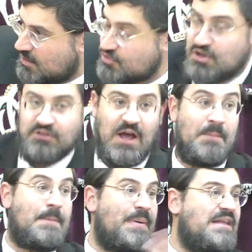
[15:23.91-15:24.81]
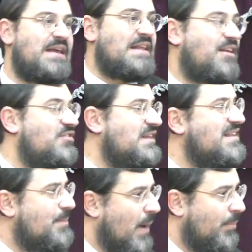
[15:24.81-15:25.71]
So you'll tell me, big deal, it doesn't
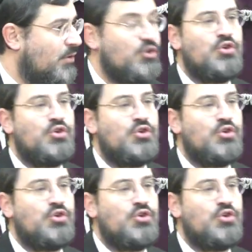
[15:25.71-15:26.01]
need to bubble.